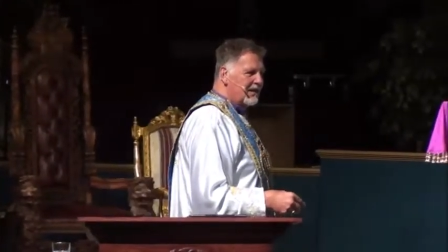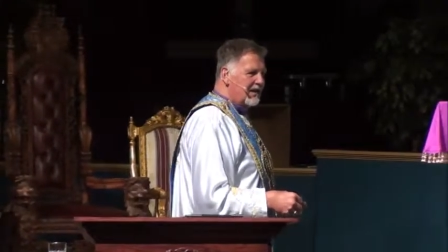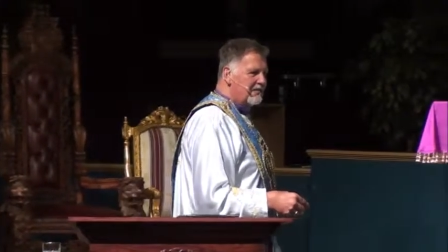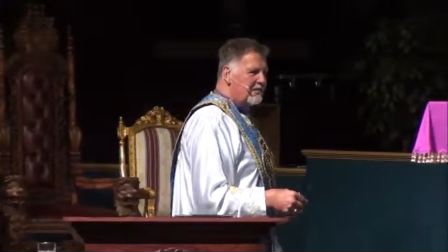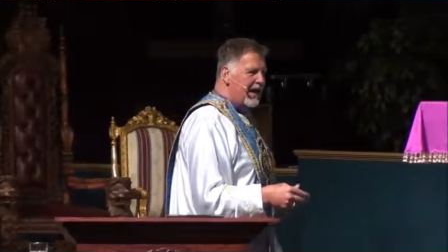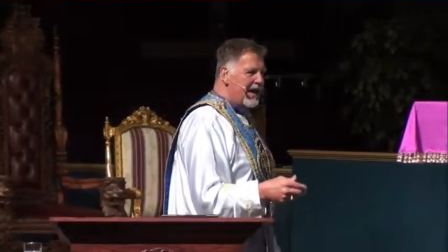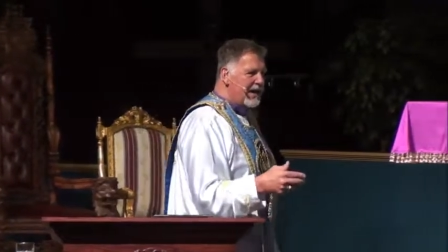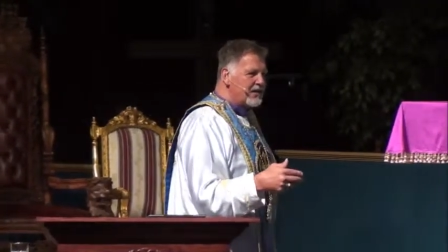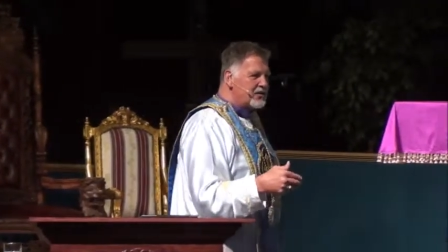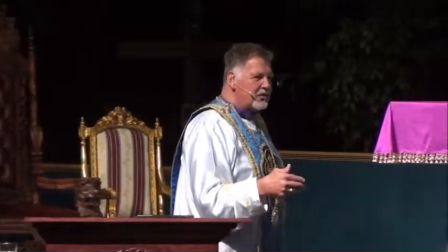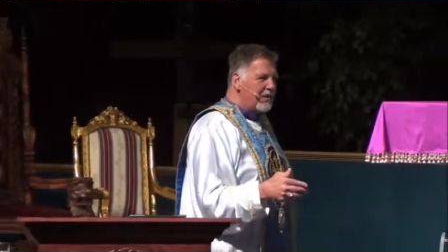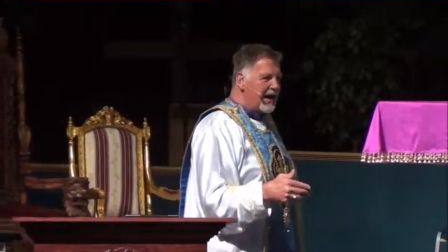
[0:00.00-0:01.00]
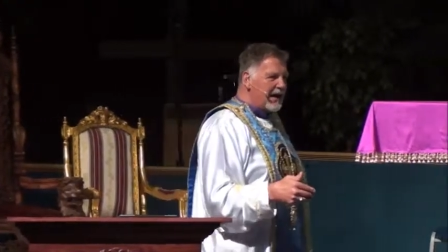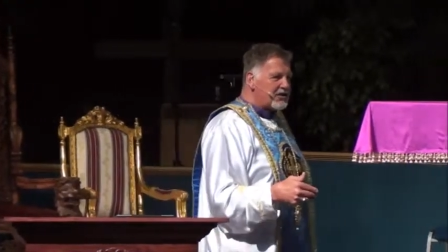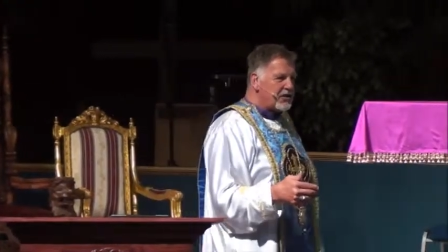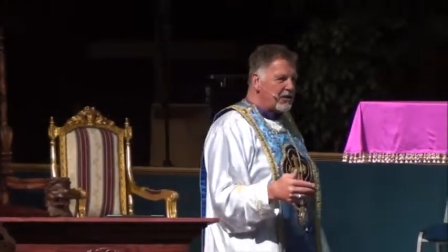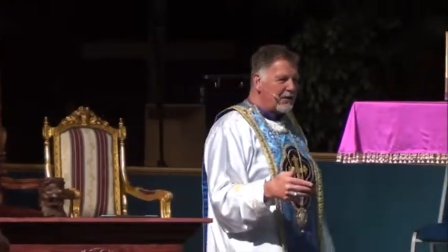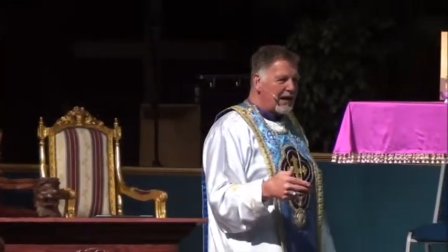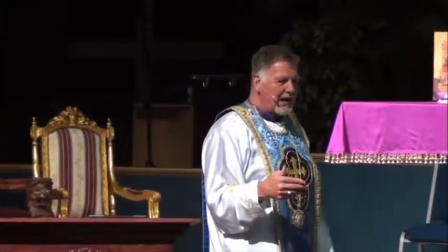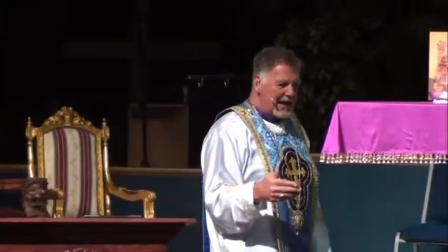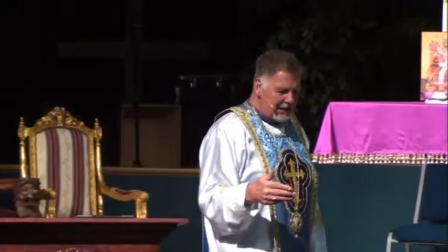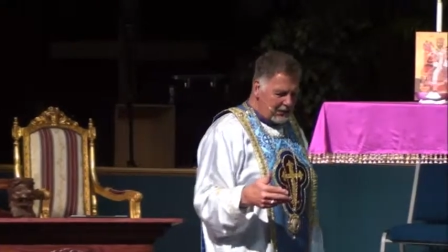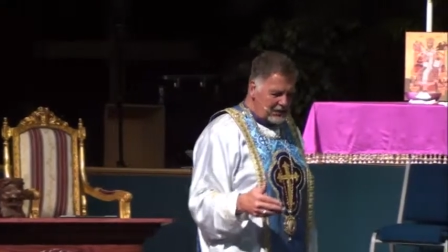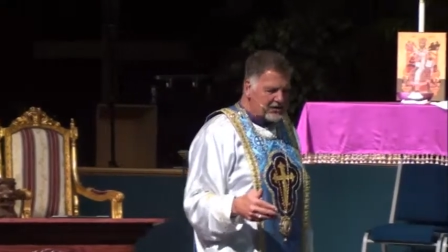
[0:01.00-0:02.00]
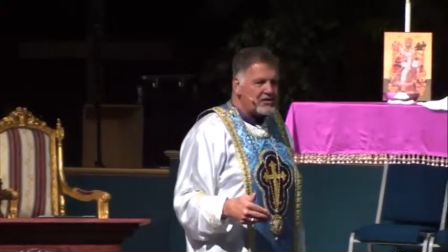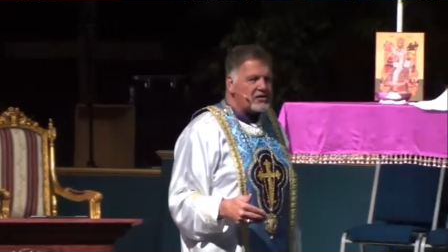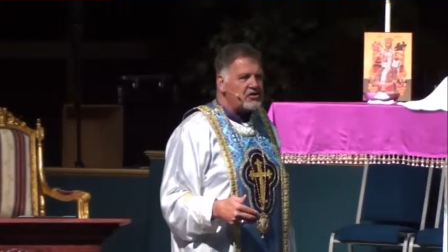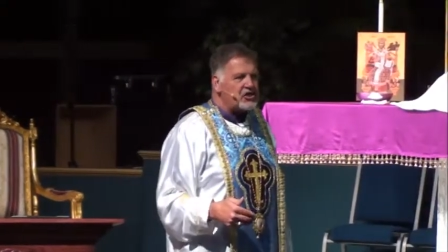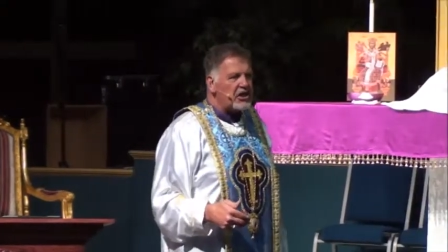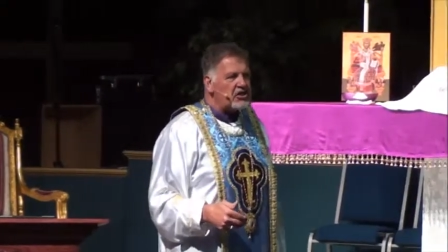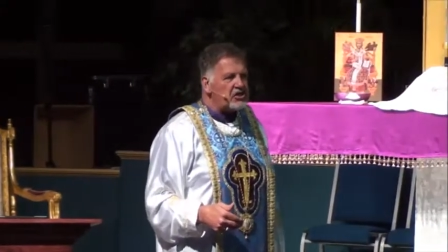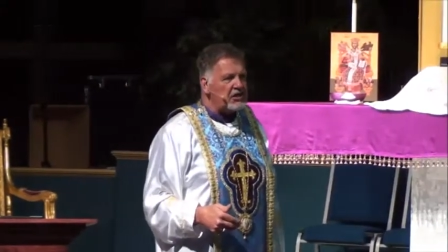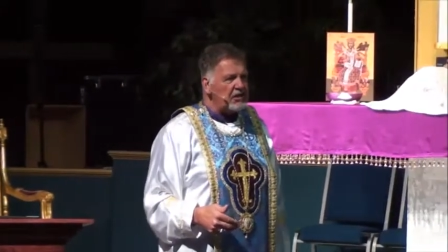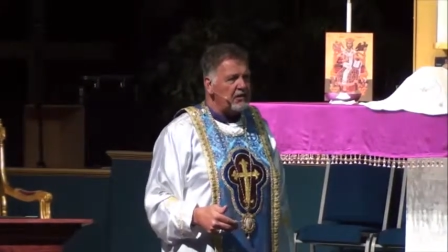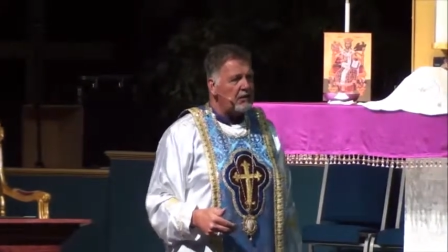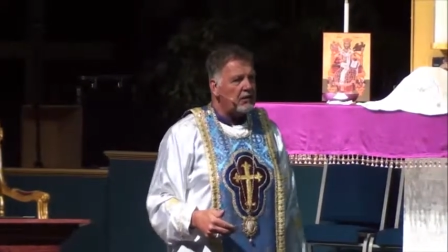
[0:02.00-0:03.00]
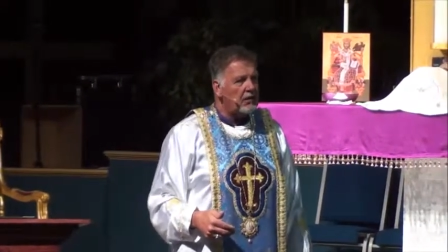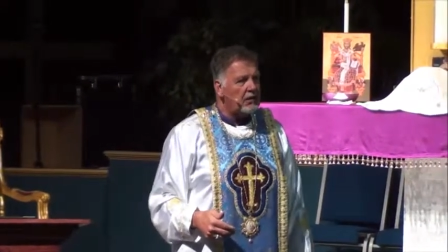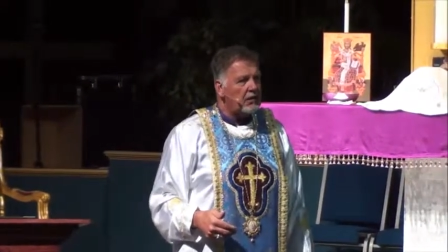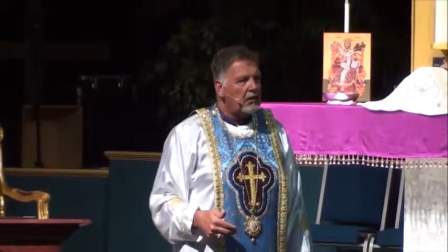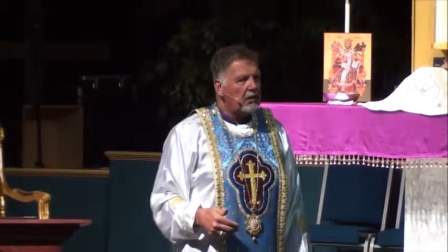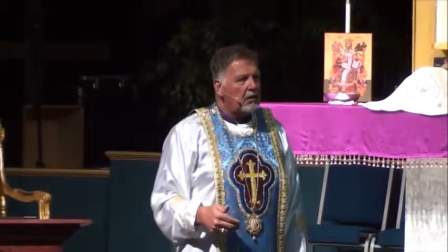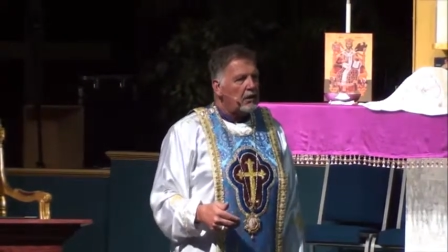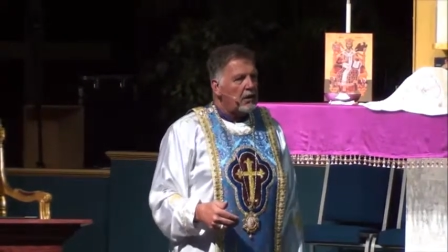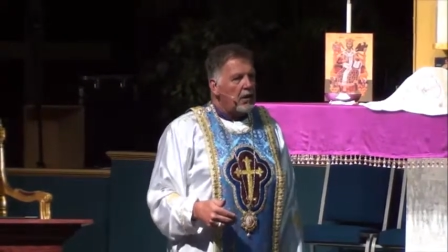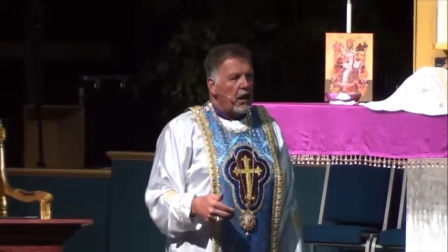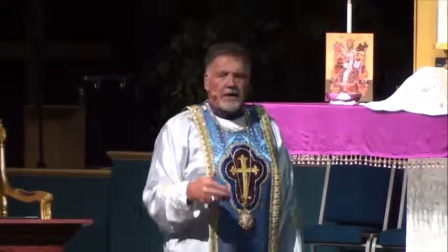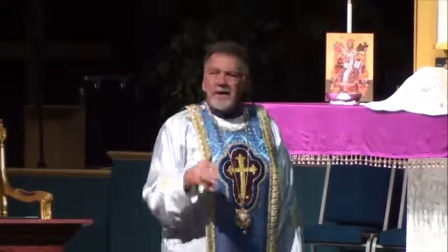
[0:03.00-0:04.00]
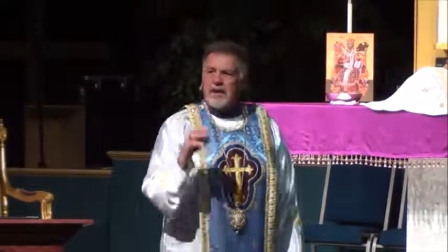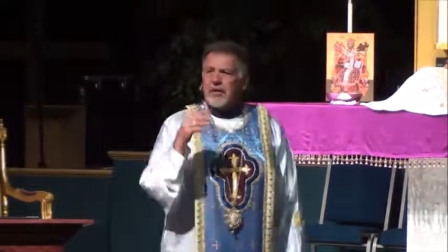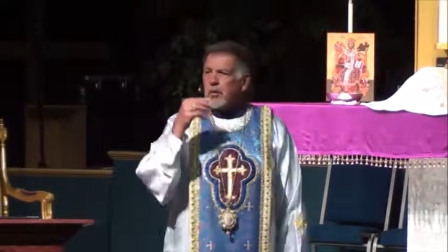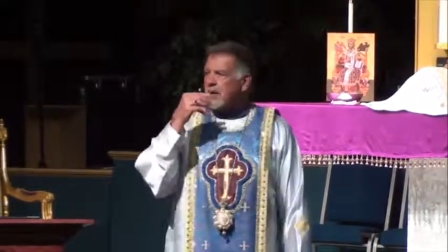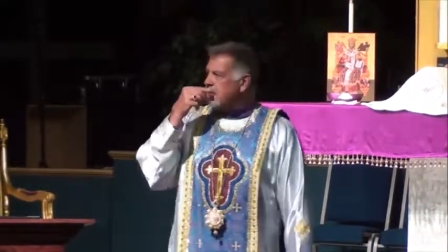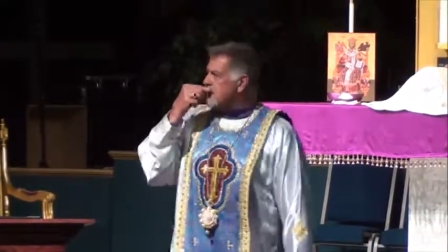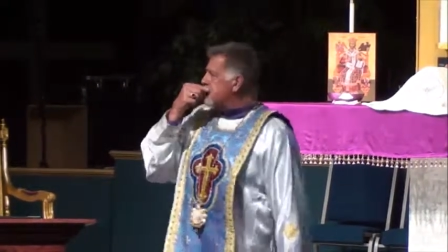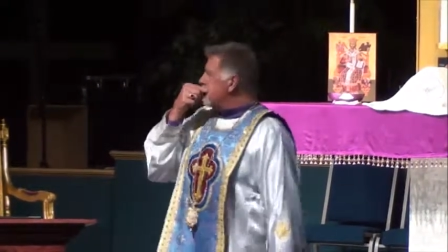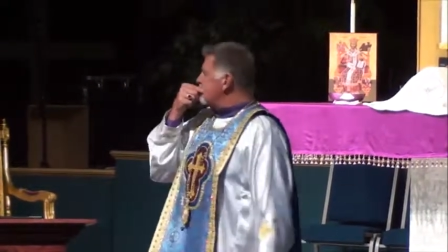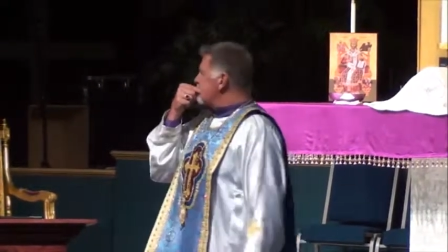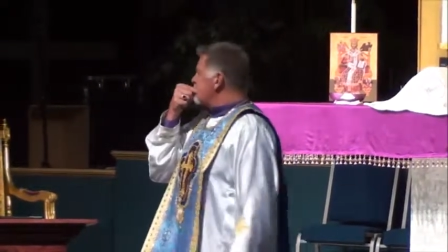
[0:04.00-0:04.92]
If my attitude, my action, and my language isn't changing, in other words,